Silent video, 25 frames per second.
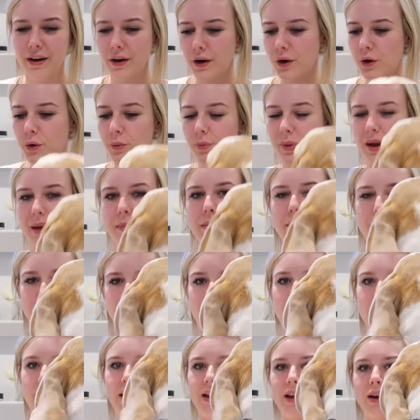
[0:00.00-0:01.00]
Oh, baby
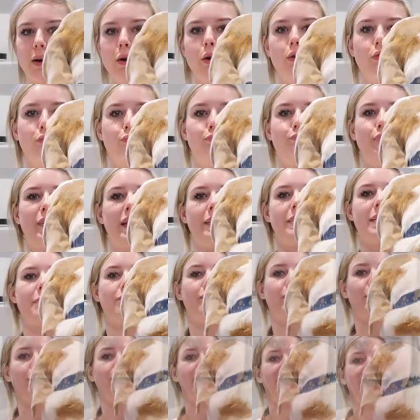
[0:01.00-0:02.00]
boy. Oh, baby
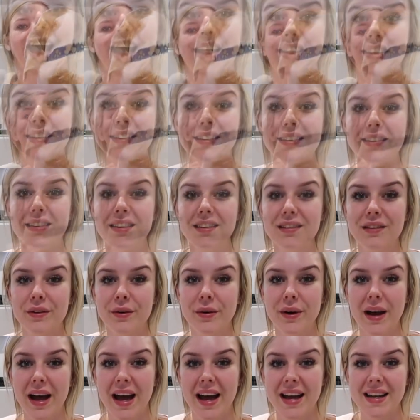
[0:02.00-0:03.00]
boy. And the Disney
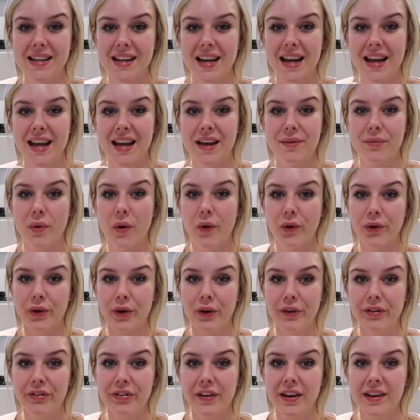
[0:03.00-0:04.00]
store had him on
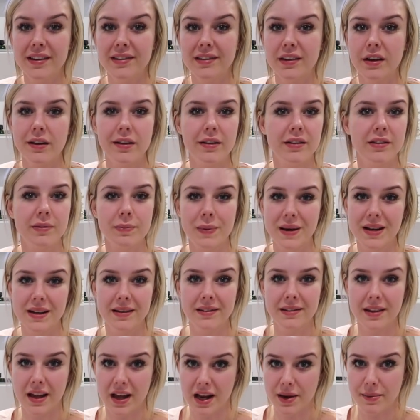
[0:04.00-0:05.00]
offer, so you spend a
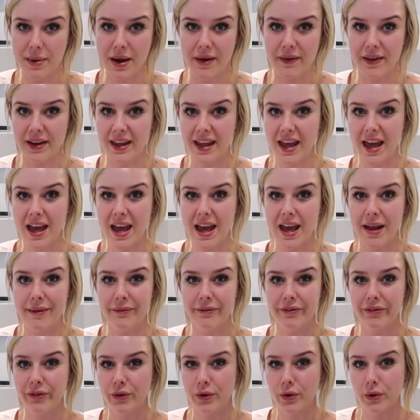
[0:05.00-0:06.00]
certain amount and get
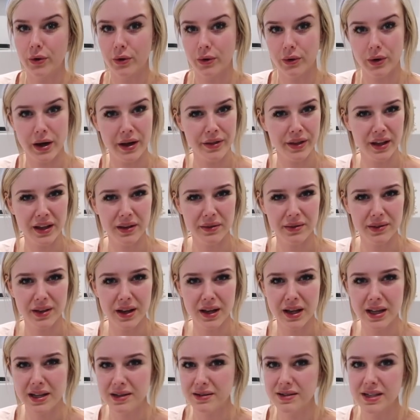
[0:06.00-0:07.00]
him for, I think
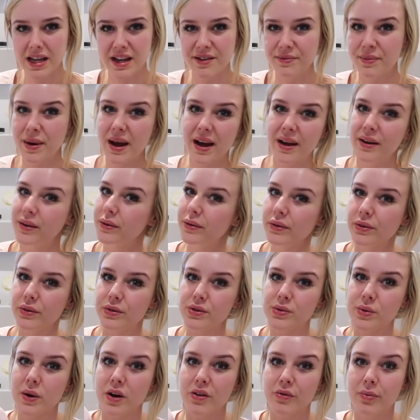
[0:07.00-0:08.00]
about £10 or
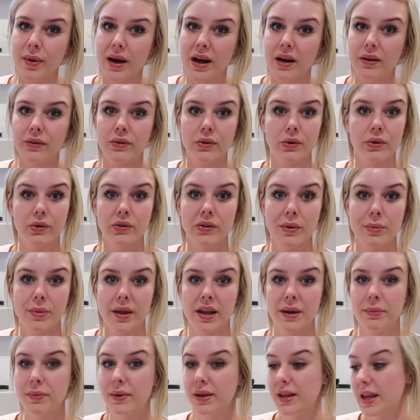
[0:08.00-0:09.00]
£12 or
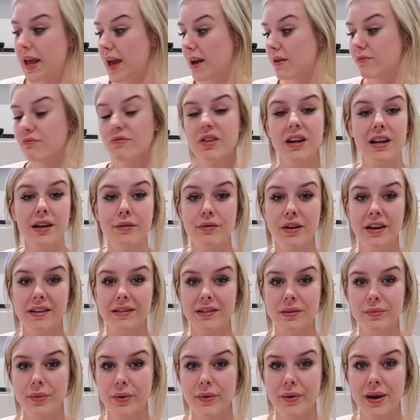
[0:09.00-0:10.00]
something. But yeah, really
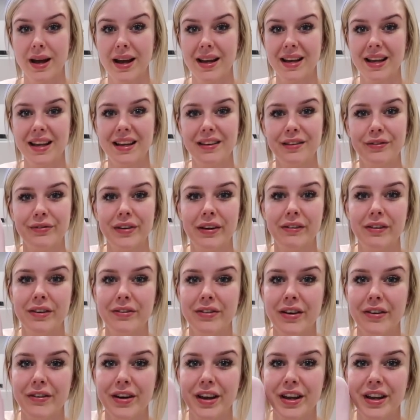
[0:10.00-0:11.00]
reasonable, and he's very,
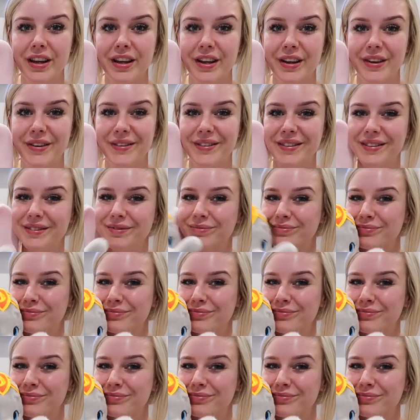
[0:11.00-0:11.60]
very cute.